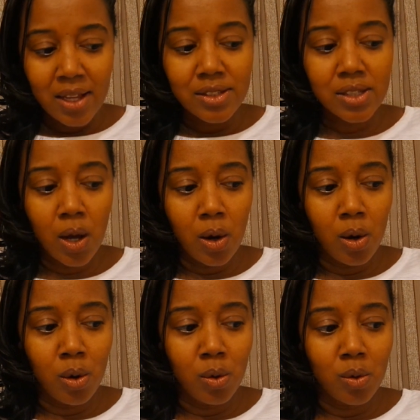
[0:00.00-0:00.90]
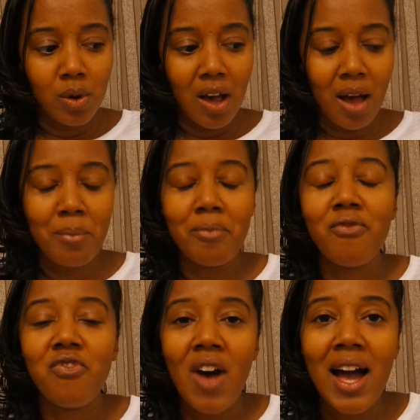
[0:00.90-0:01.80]
So I'm
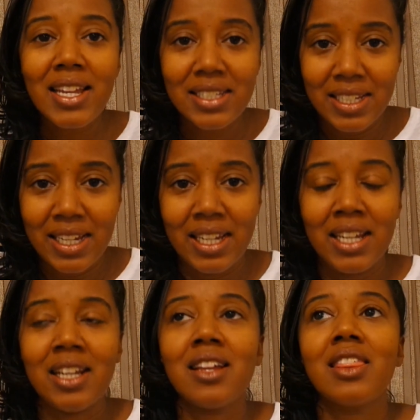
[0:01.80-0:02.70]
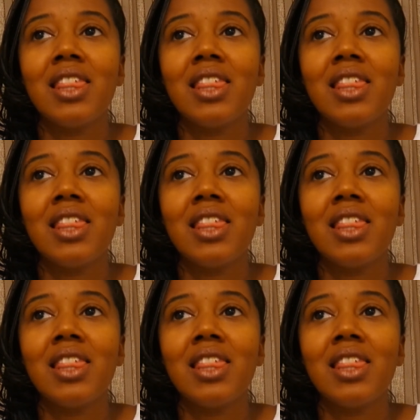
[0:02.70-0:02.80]
finding